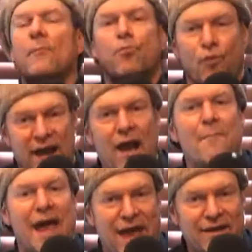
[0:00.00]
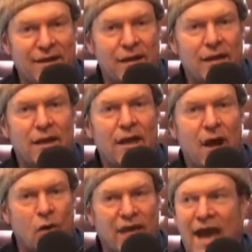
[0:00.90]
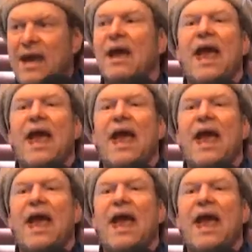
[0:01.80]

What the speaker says: bring them in, okay?